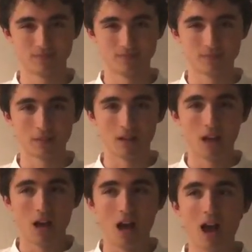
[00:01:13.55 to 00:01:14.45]
show?
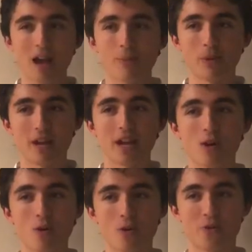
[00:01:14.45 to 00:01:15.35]
I
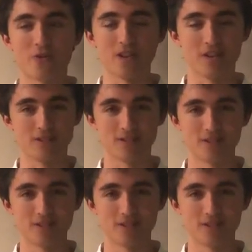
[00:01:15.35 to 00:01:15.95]
play Orpheus.